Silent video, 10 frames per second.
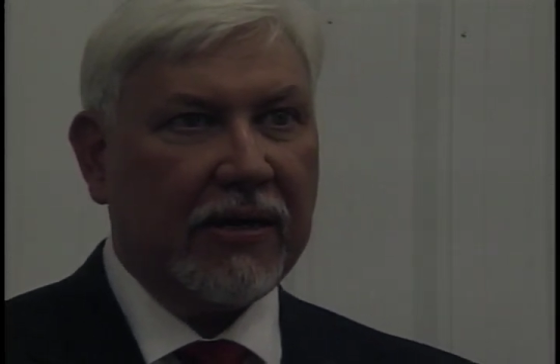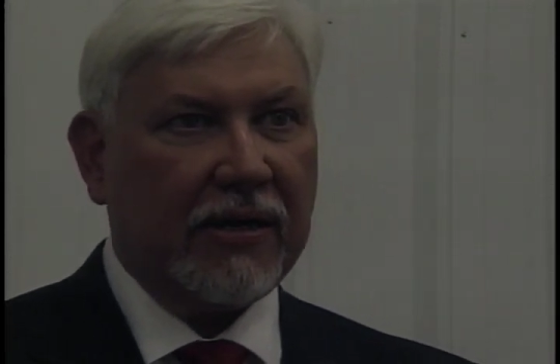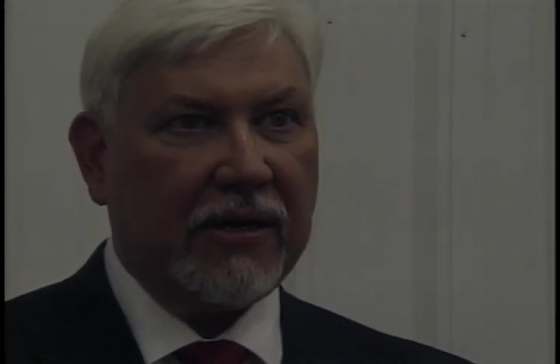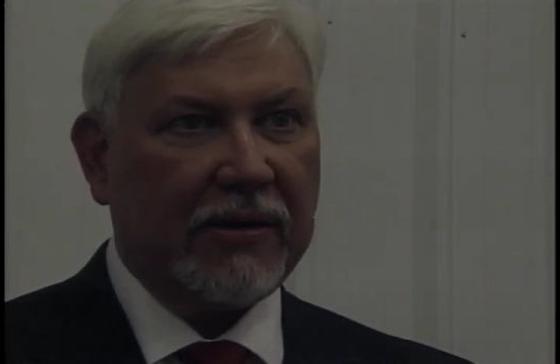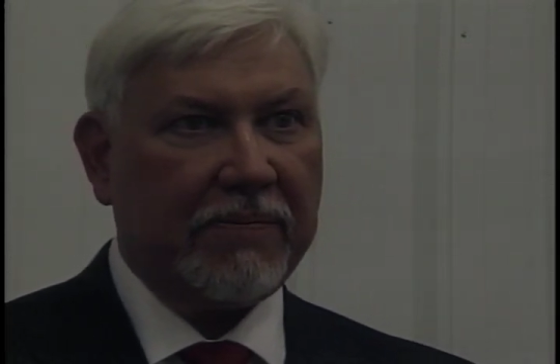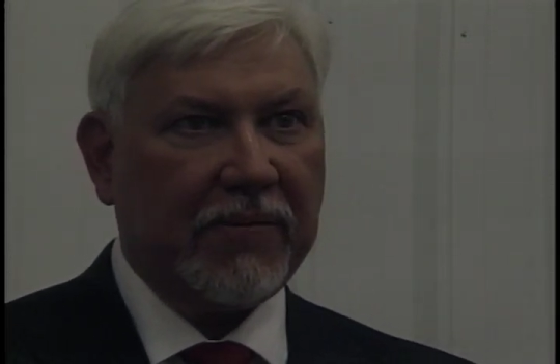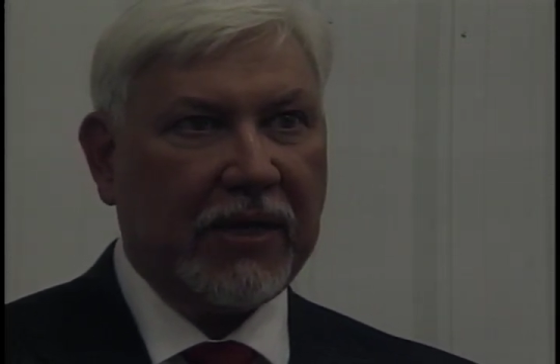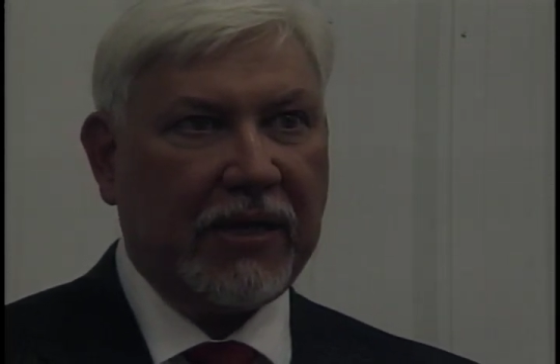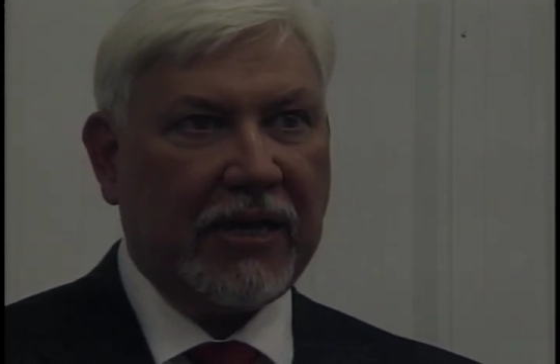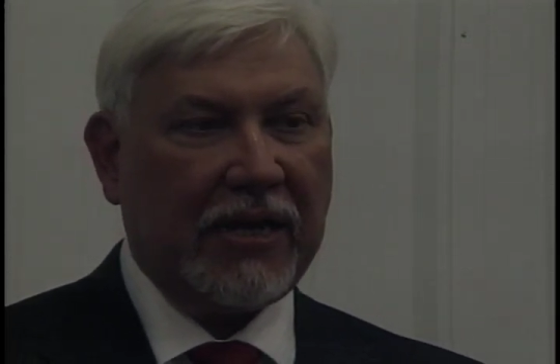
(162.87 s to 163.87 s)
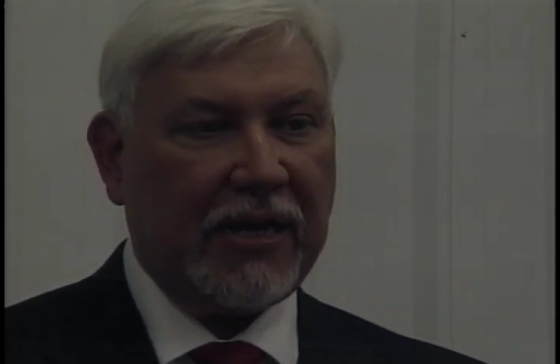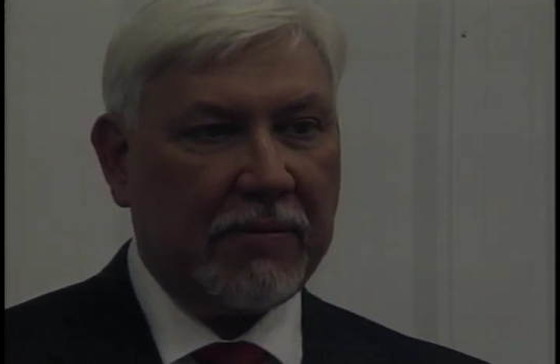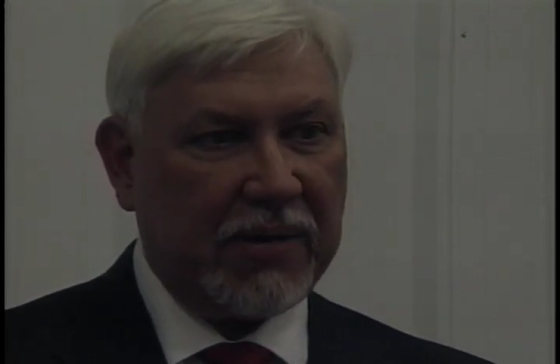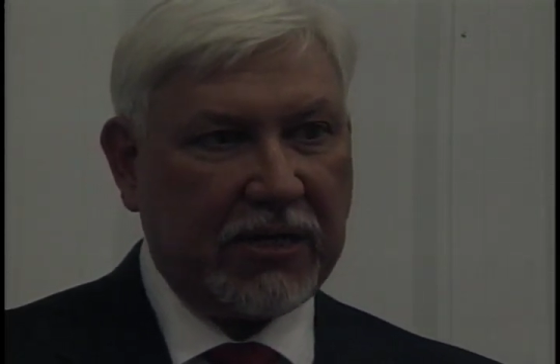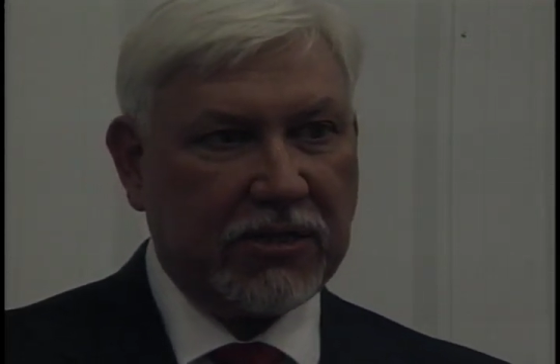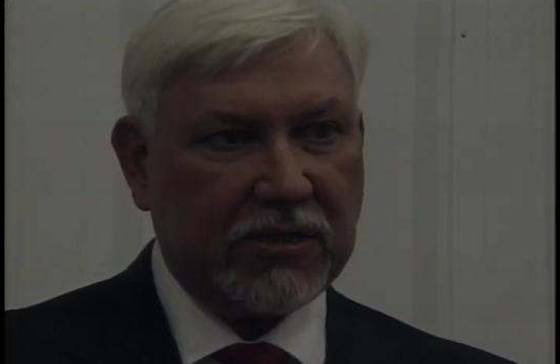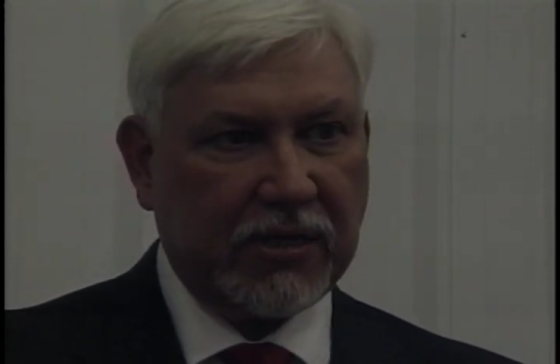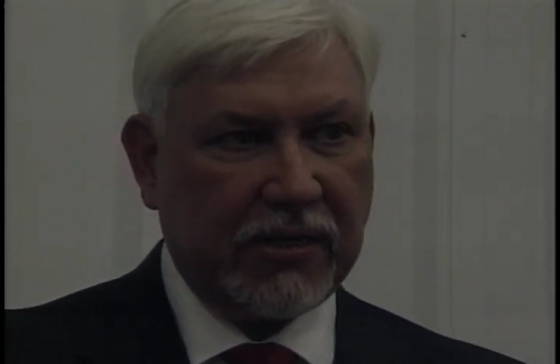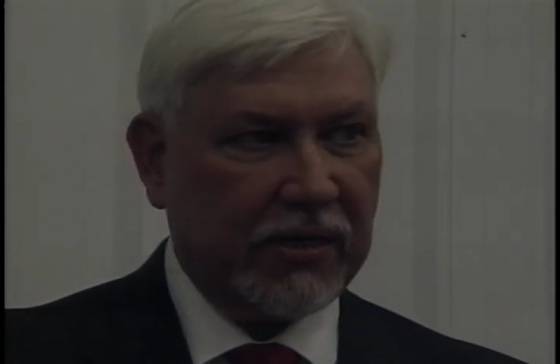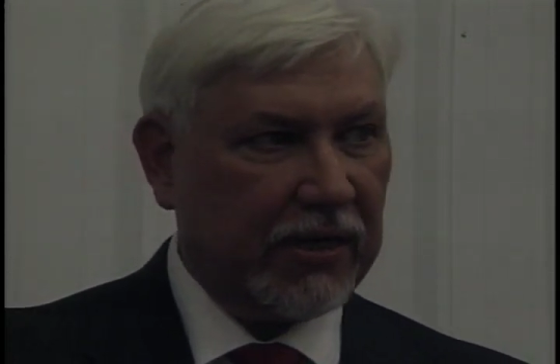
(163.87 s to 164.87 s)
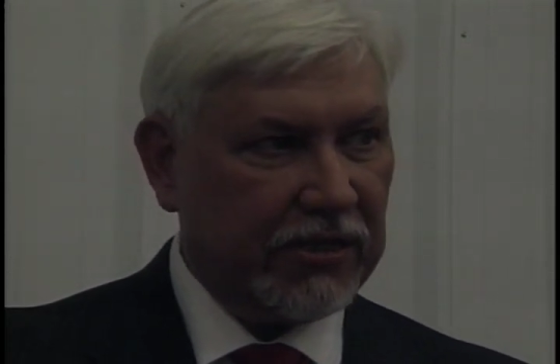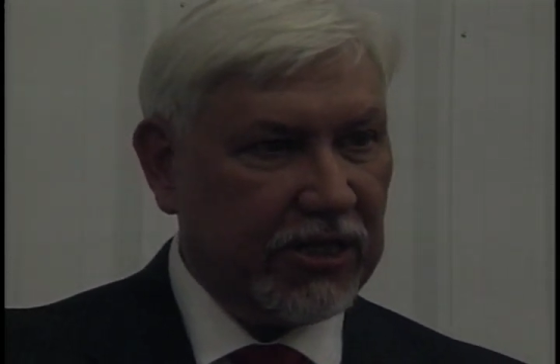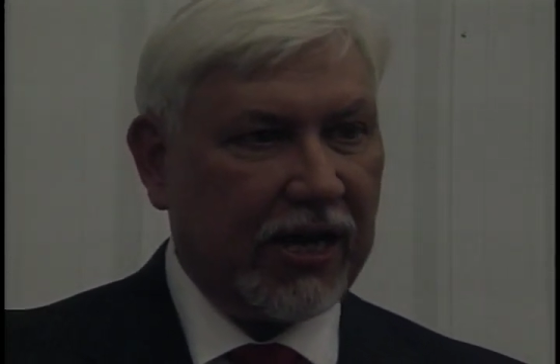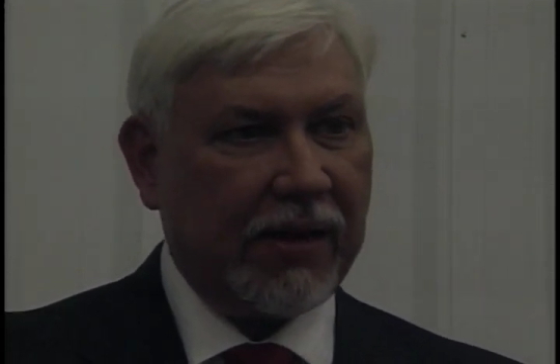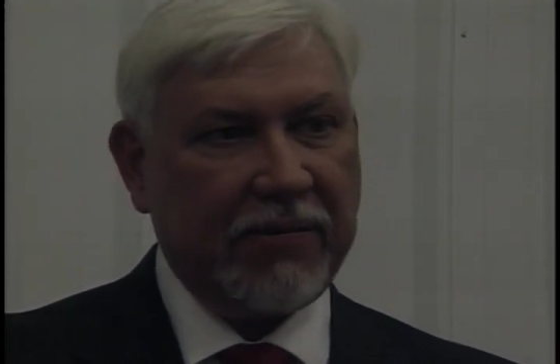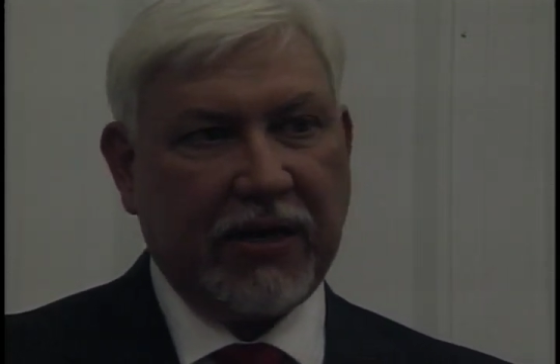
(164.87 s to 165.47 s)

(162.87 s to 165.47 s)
uh, getting inmates uh, a job,